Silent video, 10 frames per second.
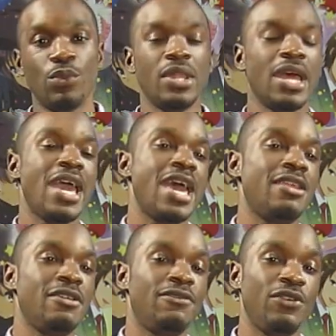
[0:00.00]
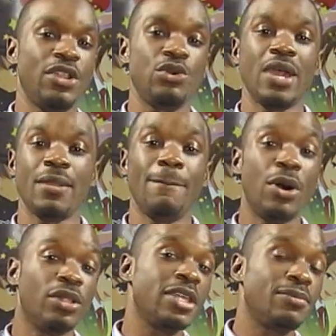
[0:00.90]
One, I had a friend who had a
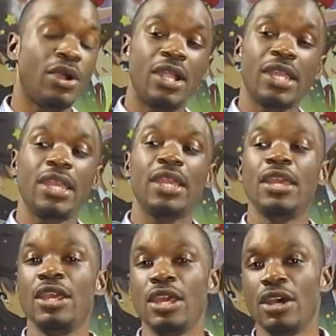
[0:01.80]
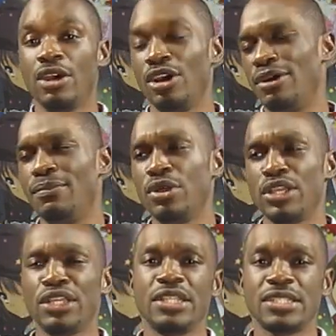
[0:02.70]
bowling party or
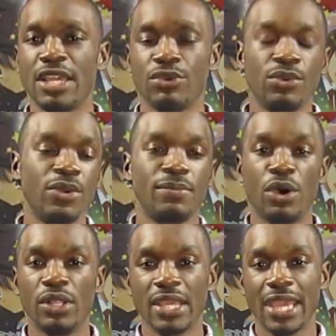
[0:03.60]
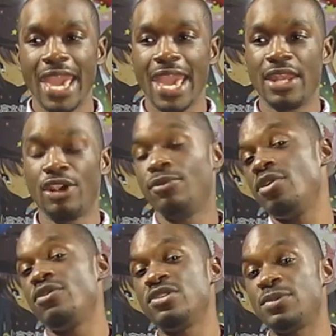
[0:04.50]
bowling get together. We went bowling and her
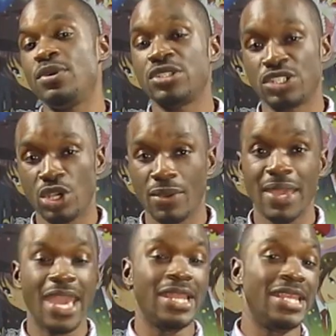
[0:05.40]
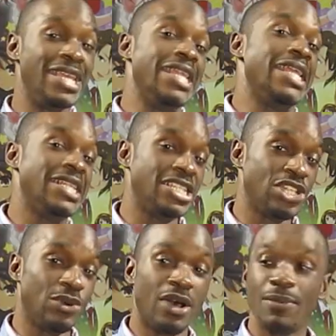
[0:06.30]
boyfriend was supposed to show up and he didn't
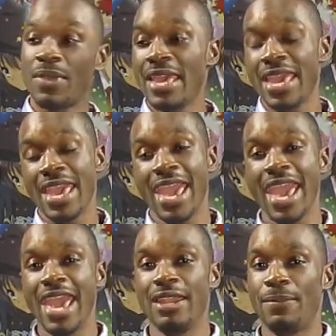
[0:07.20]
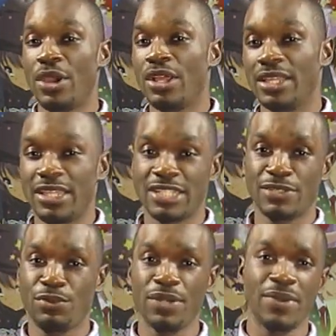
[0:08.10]
show up. And apparently this
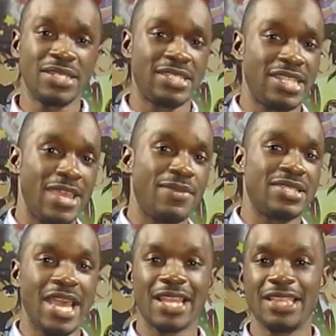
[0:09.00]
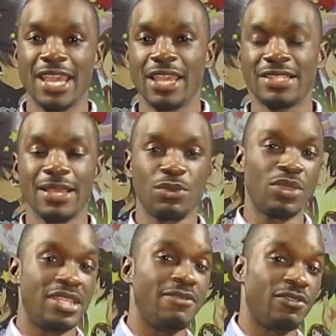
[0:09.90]
is pretty much the same exact thing except
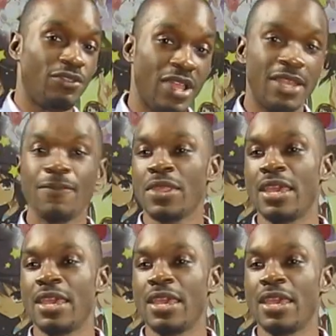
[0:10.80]
with a different friend.